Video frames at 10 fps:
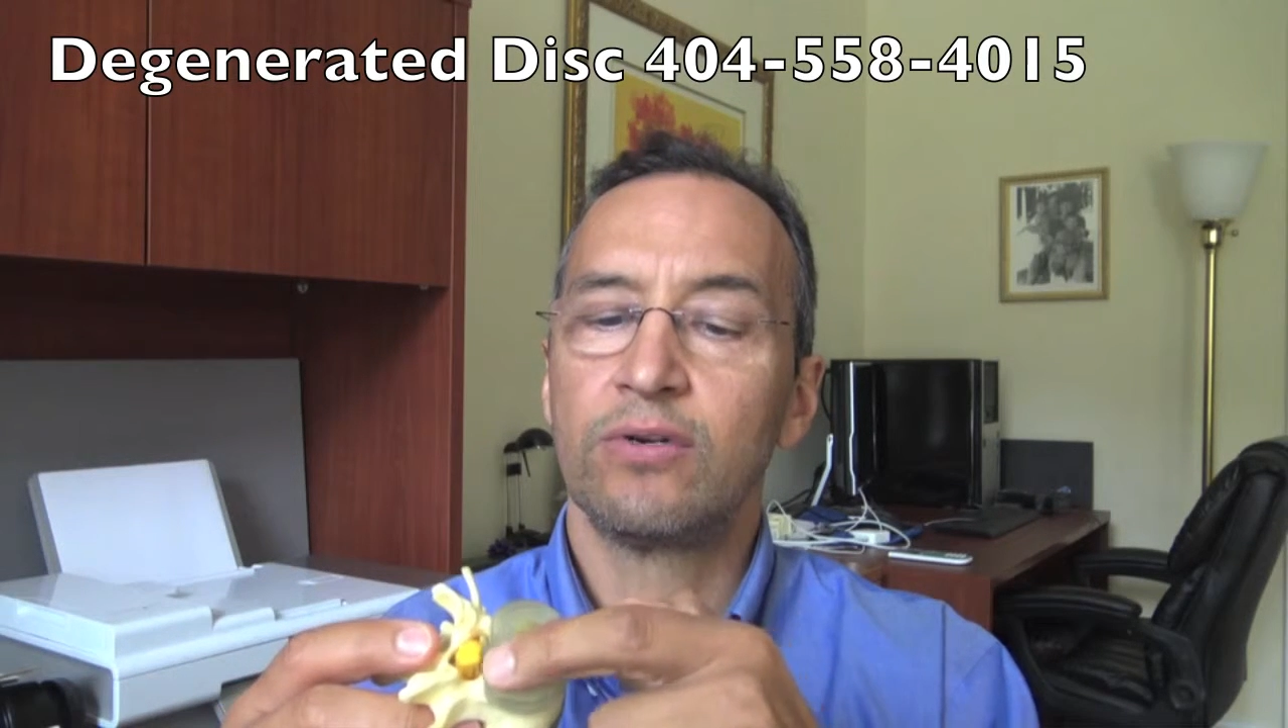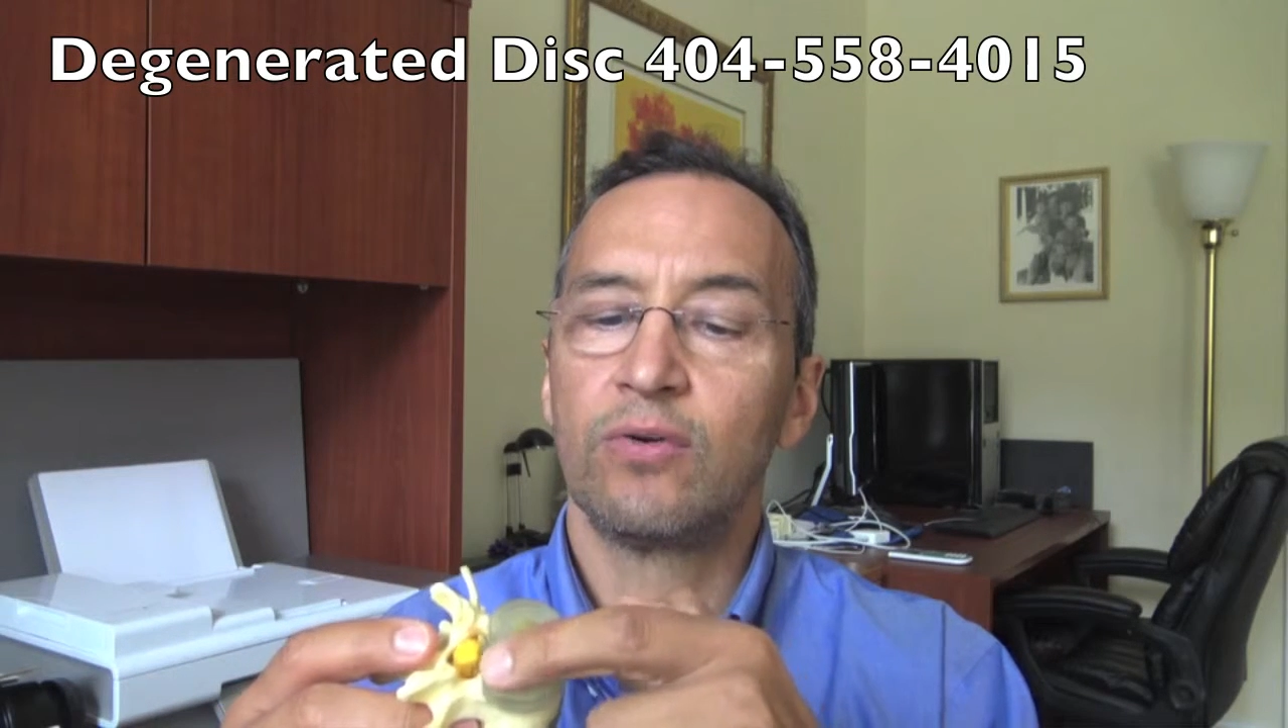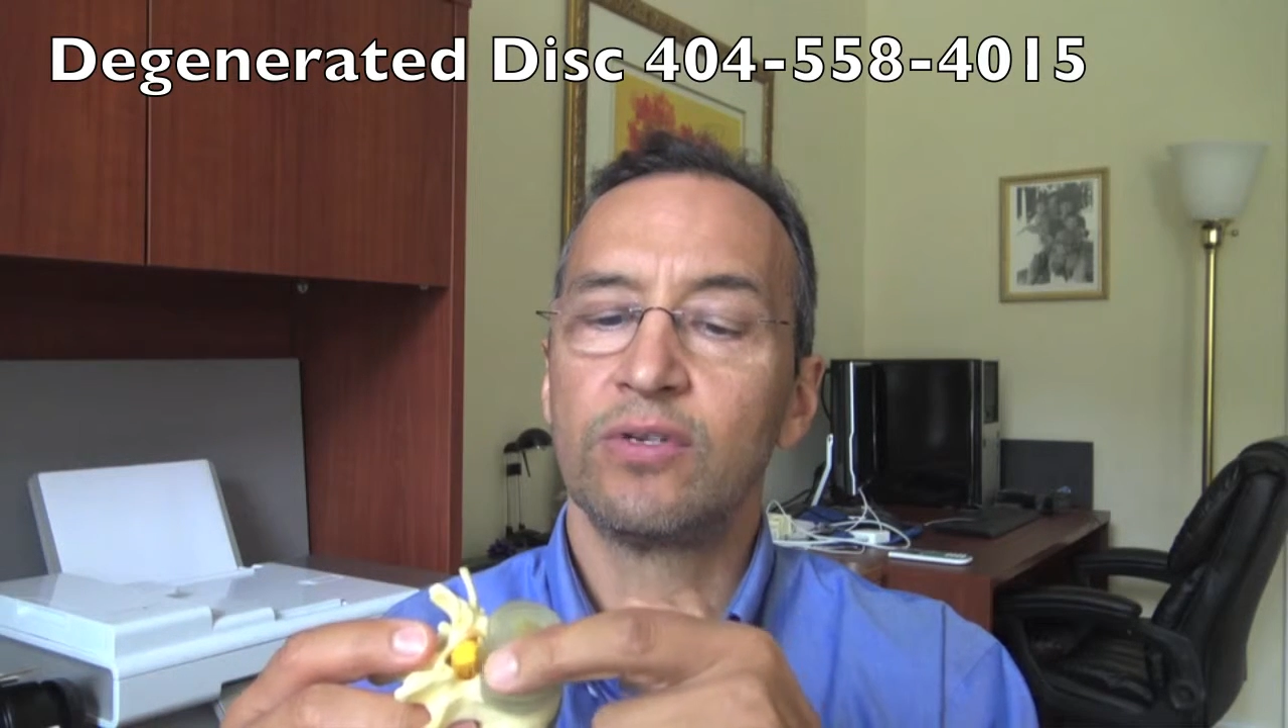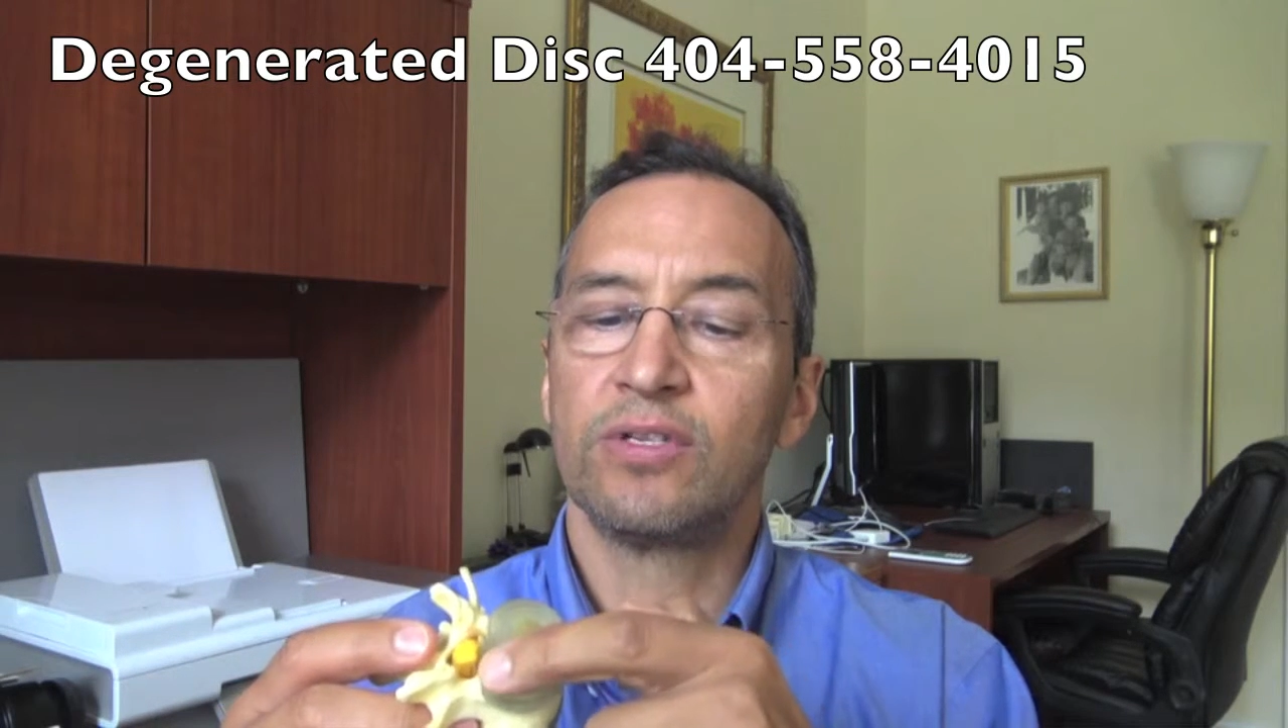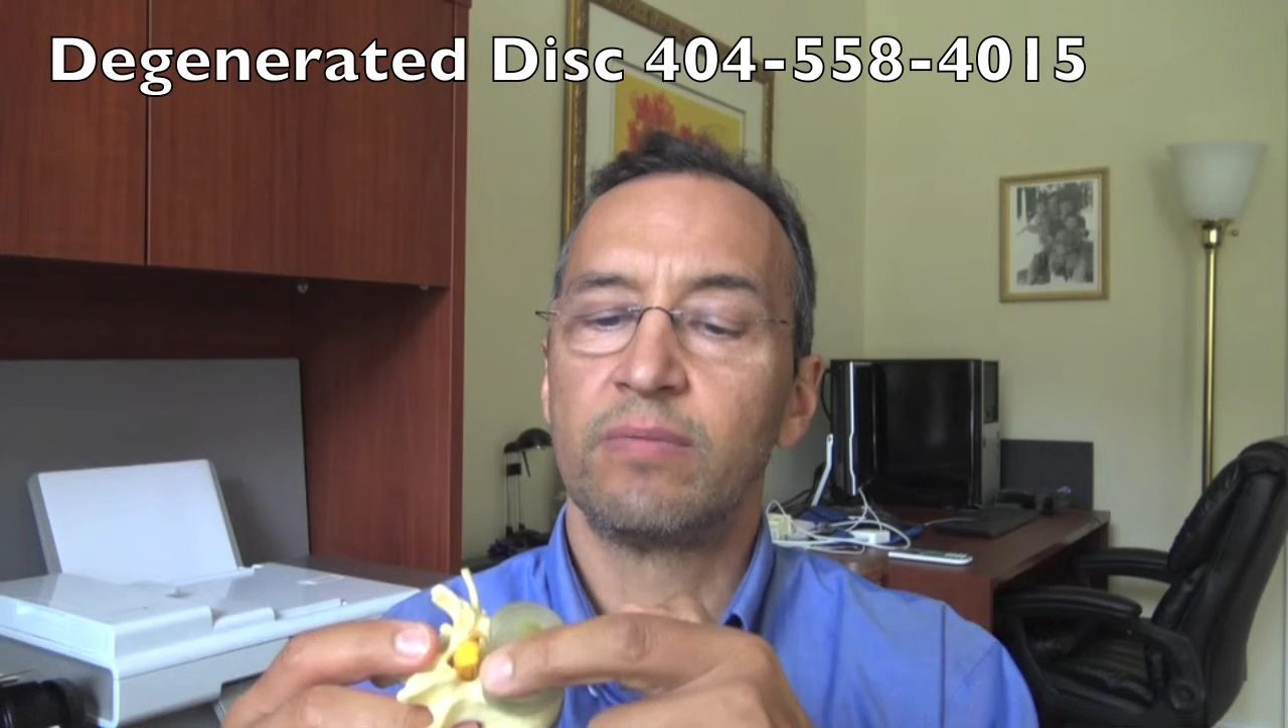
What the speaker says: towards the